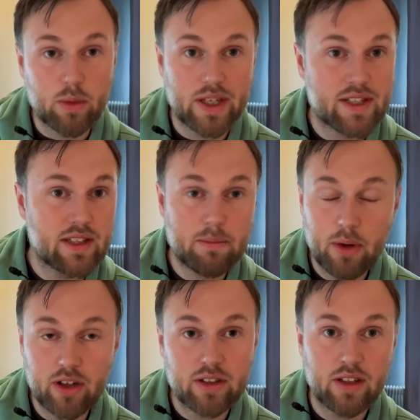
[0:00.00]
What is it a
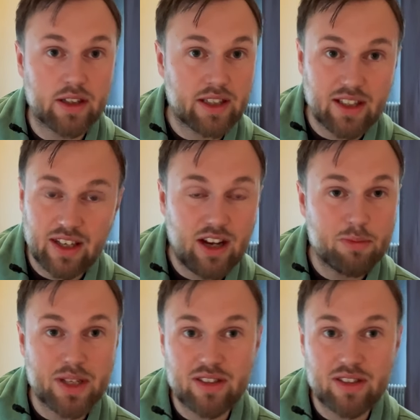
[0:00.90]
partner can allow me